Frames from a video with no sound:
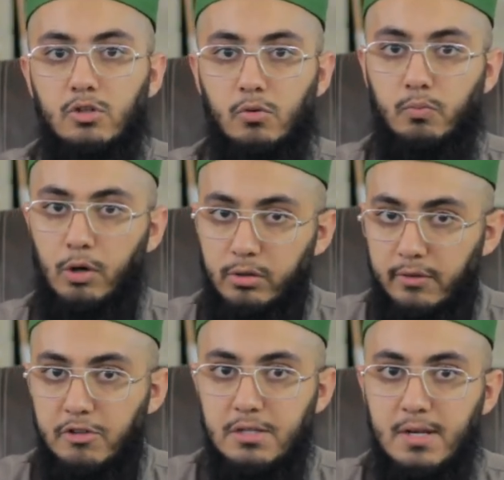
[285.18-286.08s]
So
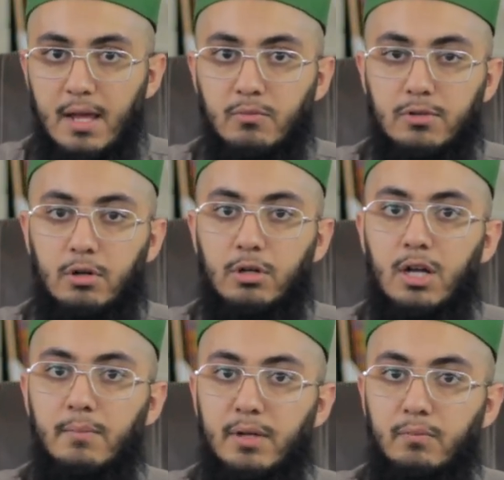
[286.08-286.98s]
both of these names are
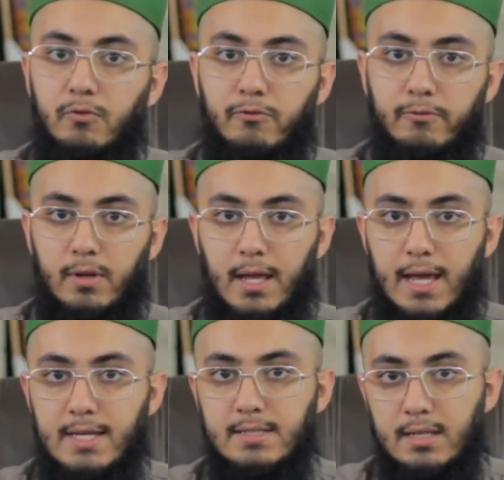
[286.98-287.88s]
coming,
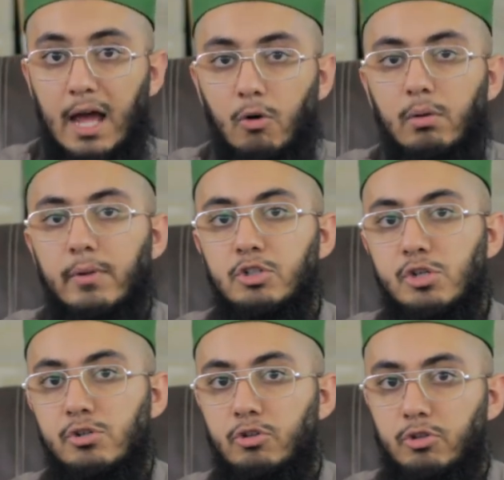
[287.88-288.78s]
as I will
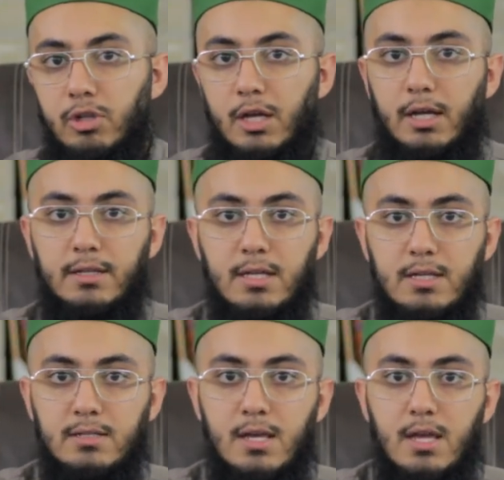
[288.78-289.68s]
mention to you the
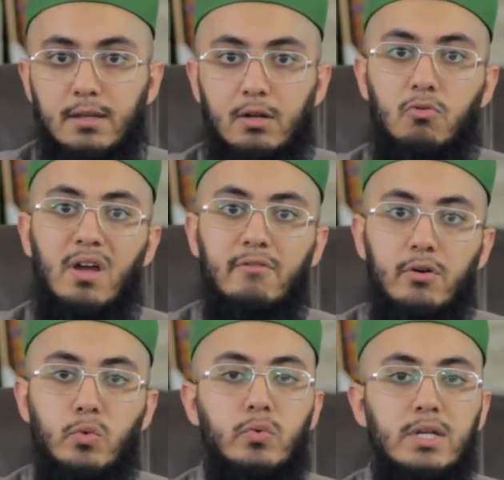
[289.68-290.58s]
hadith, that
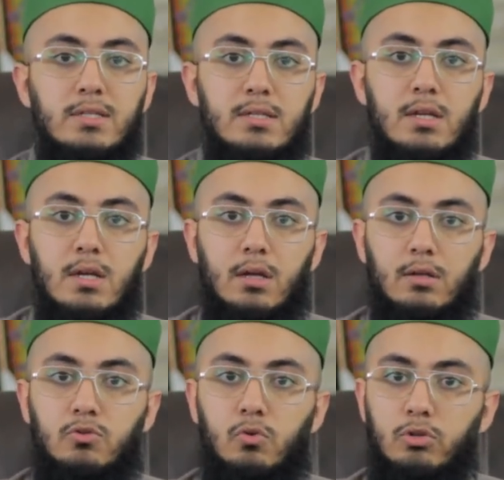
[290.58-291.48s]
whoever reads
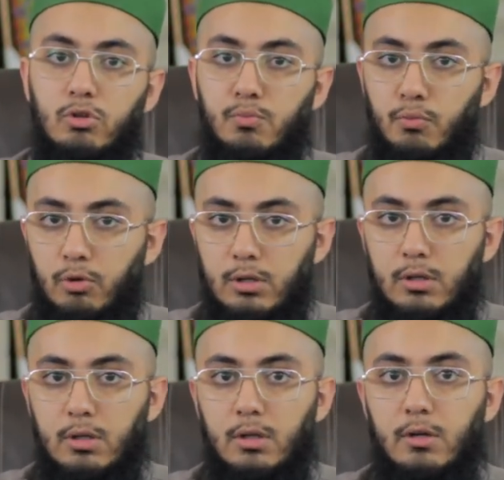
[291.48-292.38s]
Surah
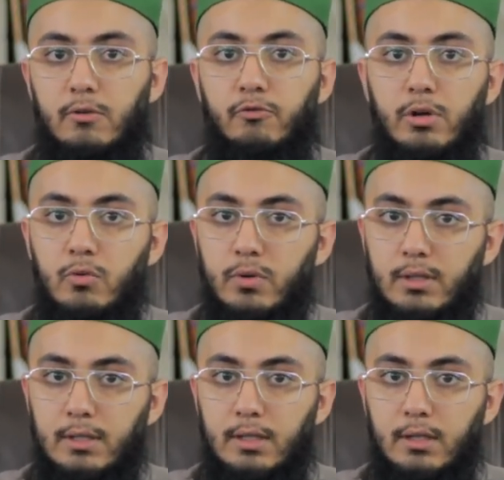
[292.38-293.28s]
Al-Mulk
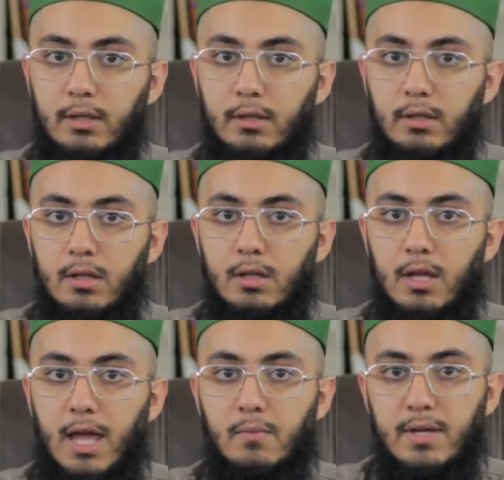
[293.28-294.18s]
frequently
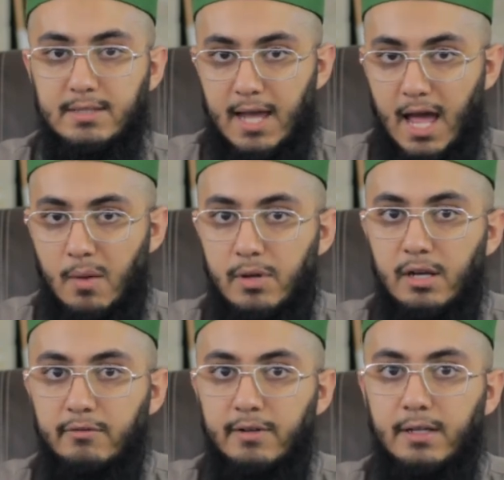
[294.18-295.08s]
and makes a
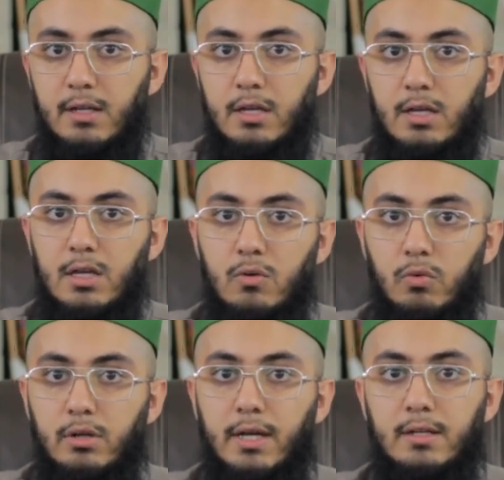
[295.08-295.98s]
habit of it, he
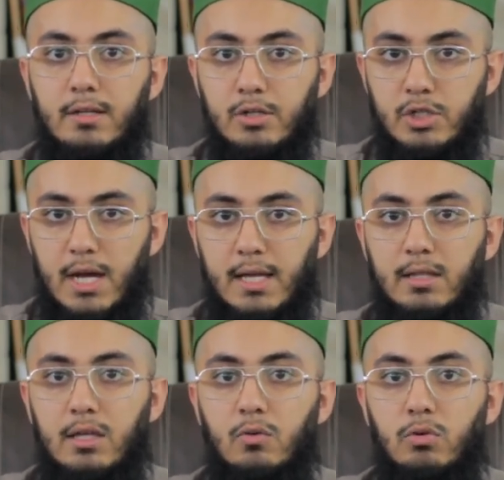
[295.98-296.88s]
will get
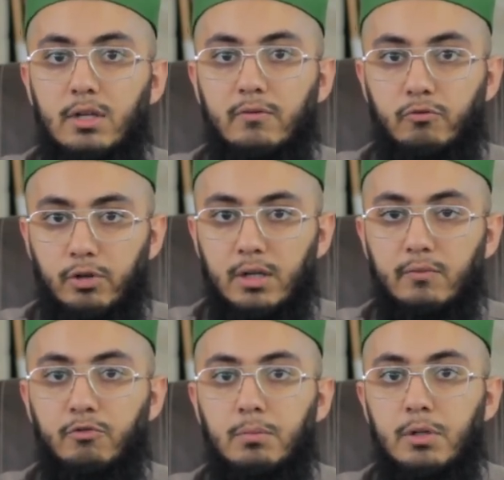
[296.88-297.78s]
Nijat, he will get
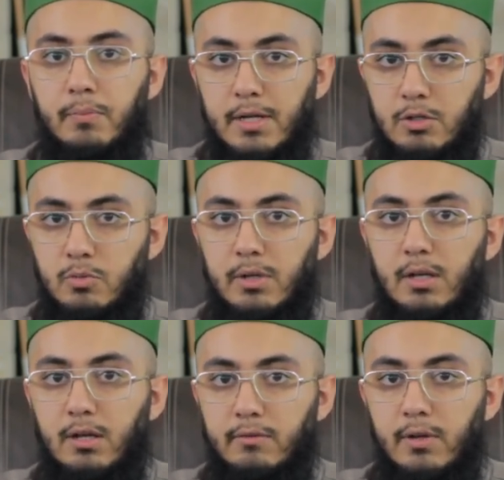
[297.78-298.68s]
freedom from the
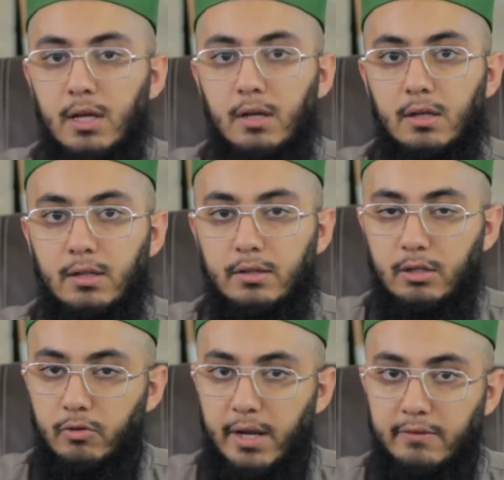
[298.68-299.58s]
punishment of
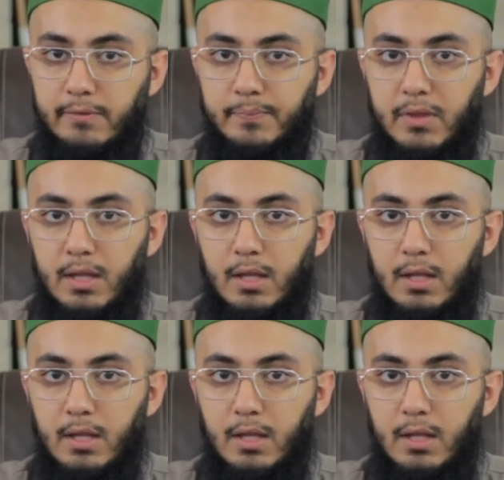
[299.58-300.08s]
the grave.